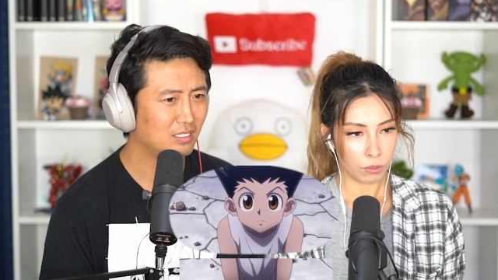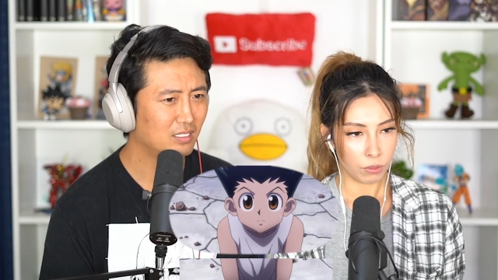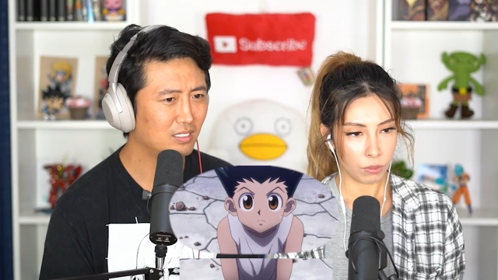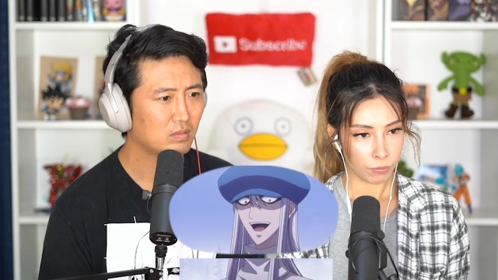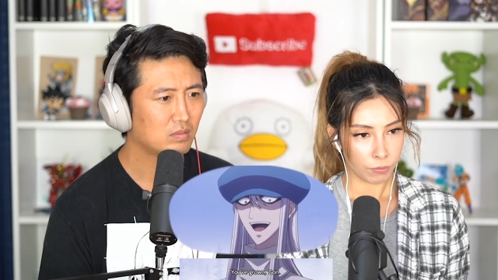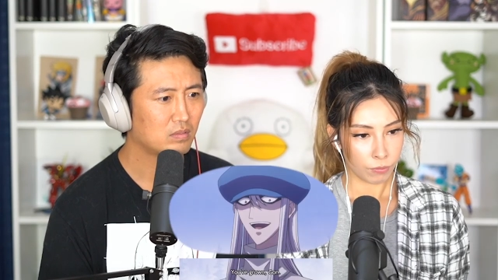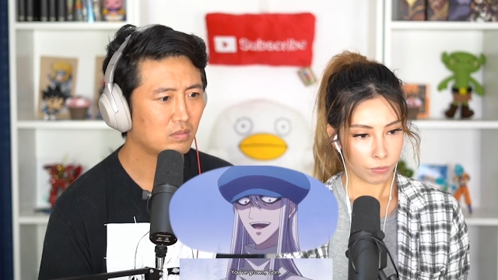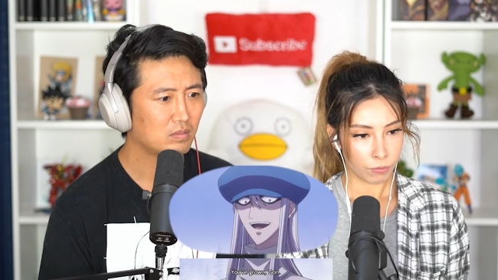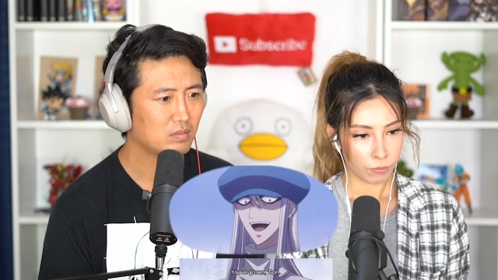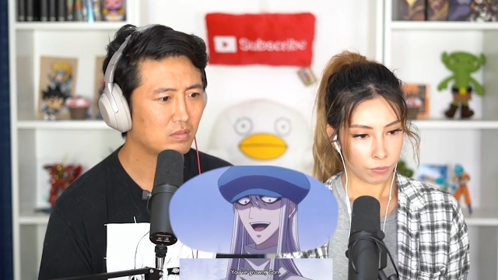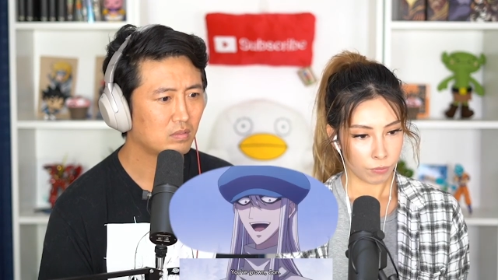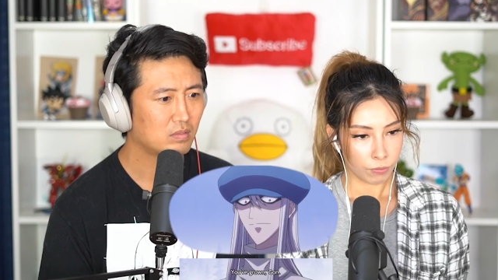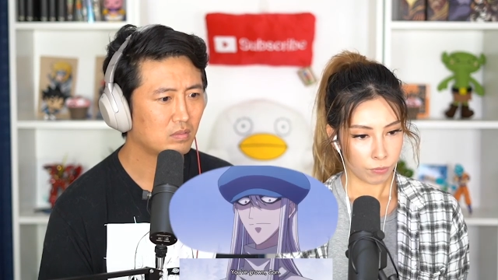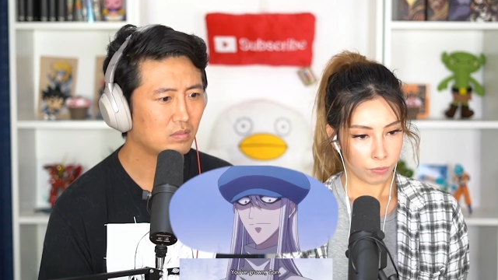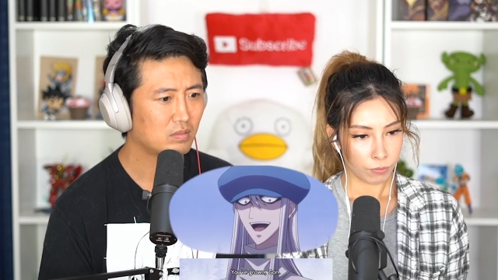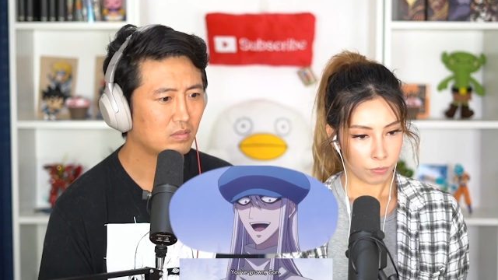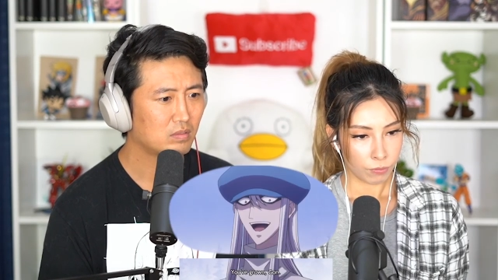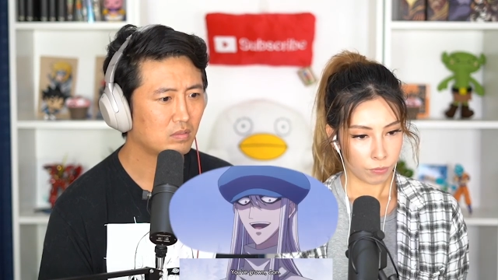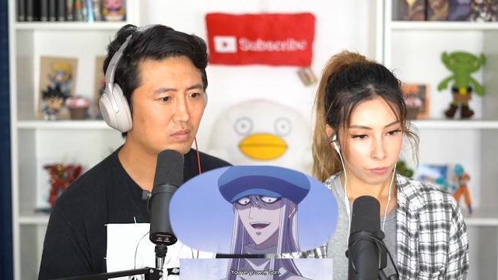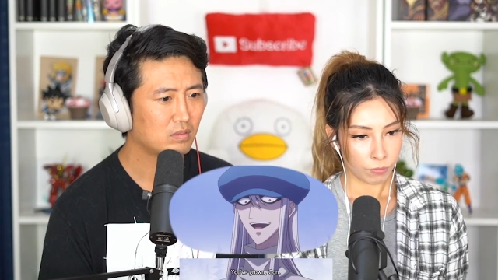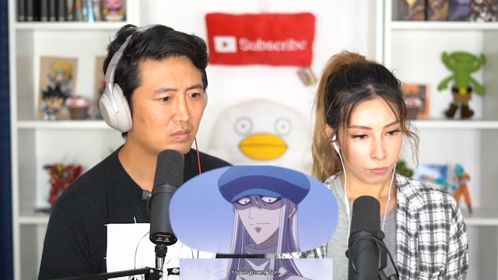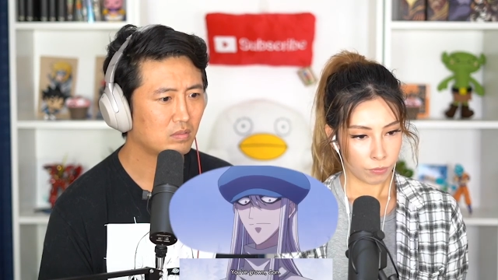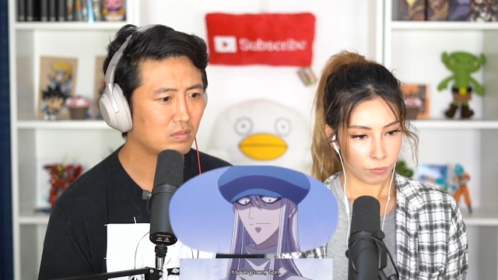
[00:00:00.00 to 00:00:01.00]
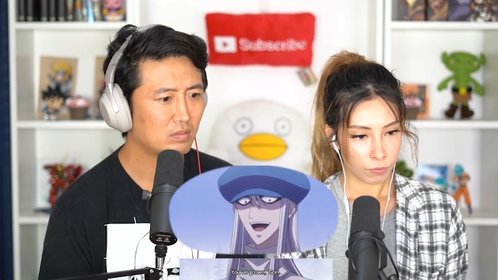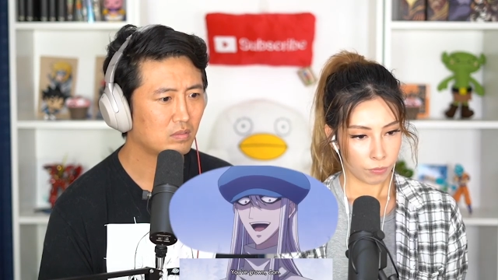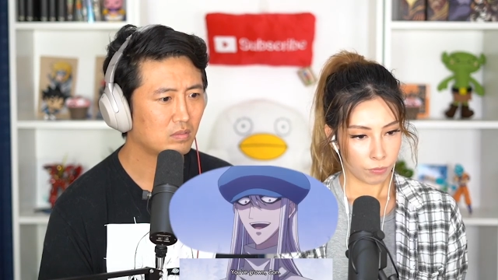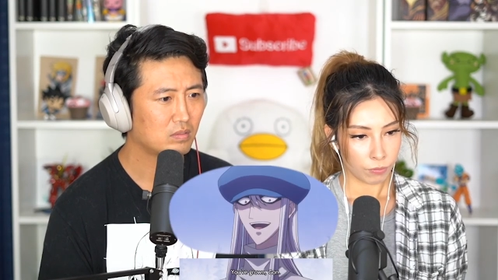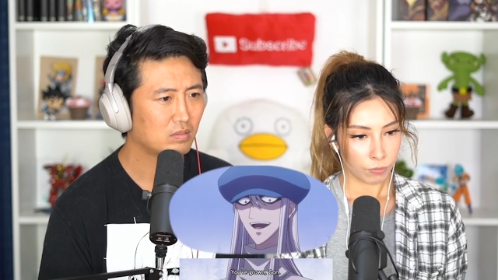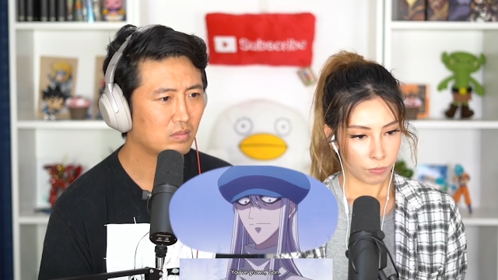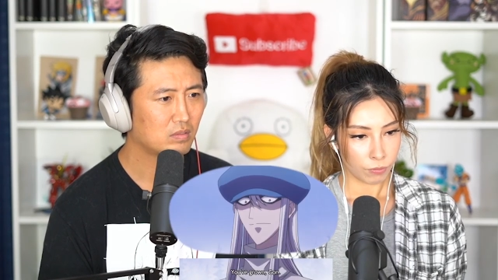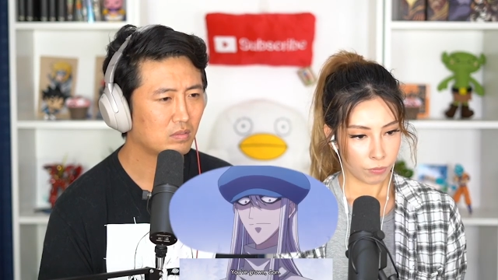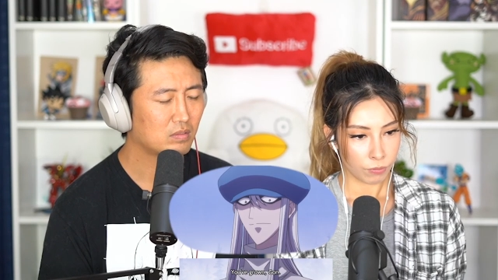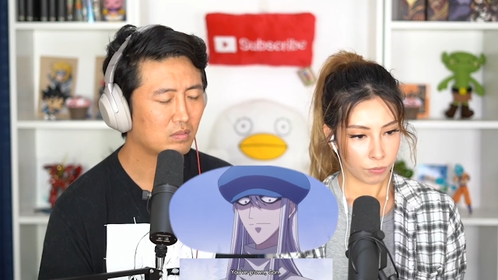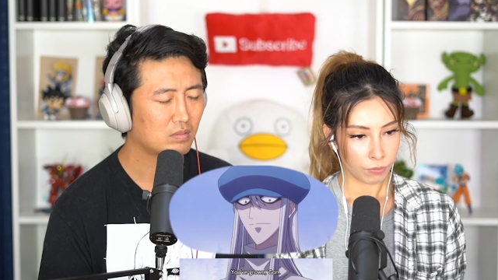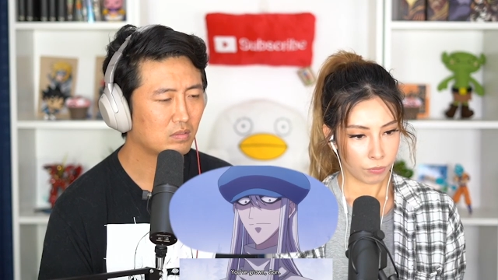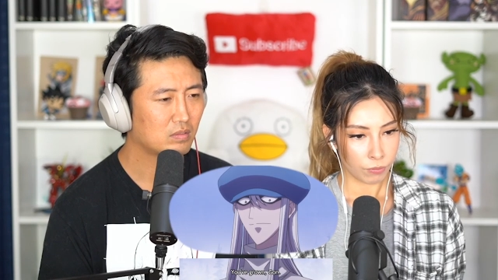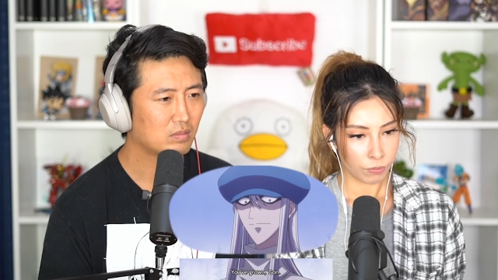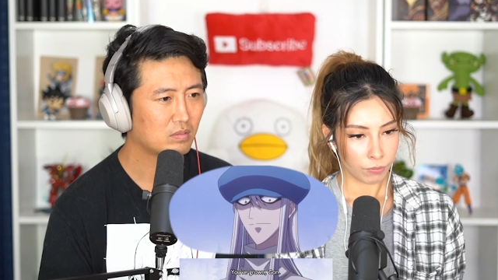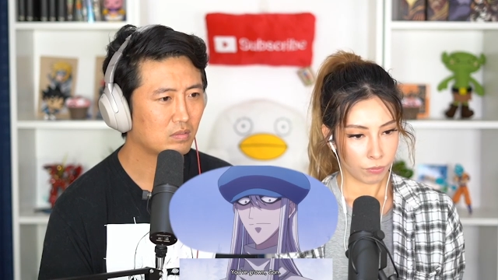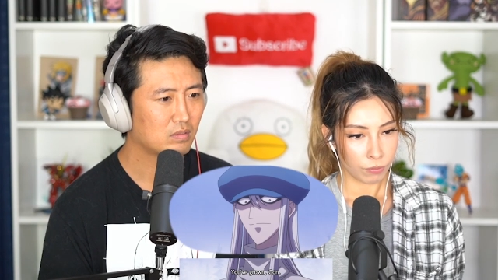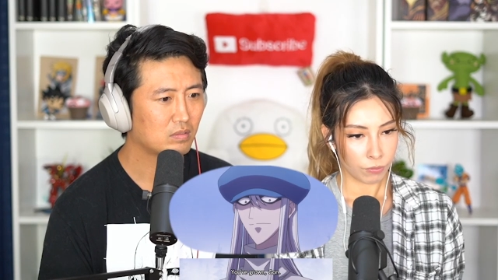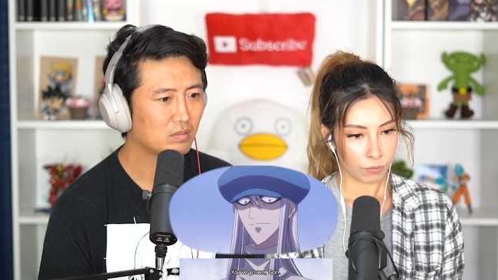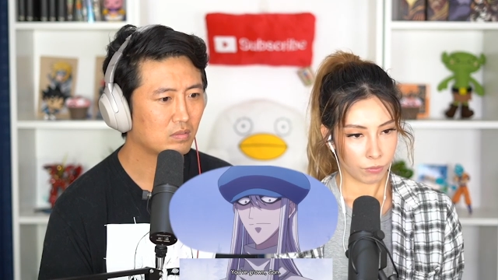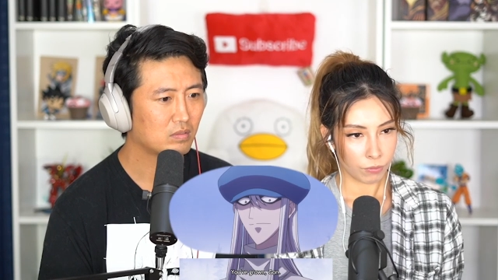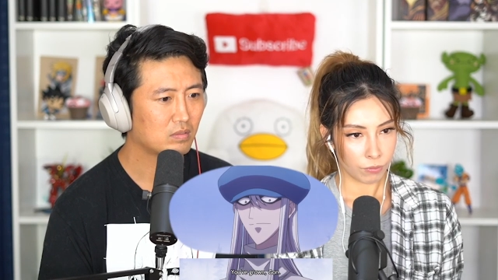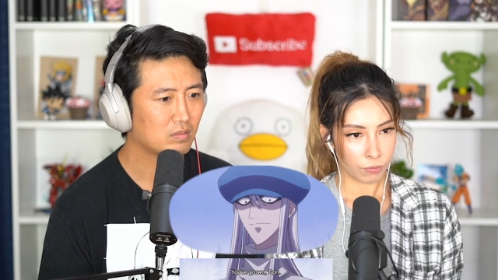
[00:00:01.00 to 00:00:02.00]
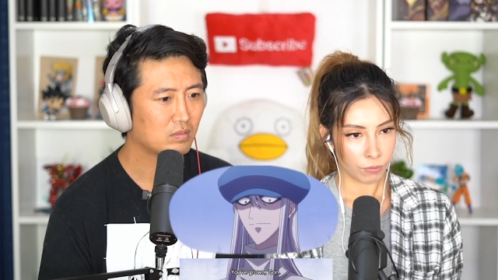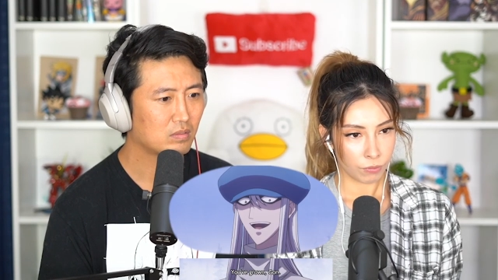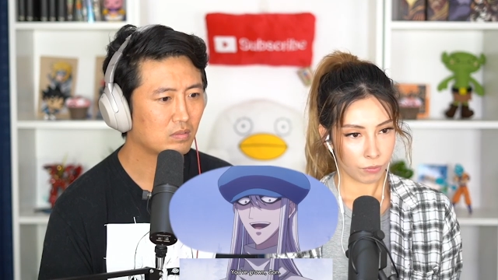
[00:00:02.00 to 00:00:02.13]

Nobody speaks.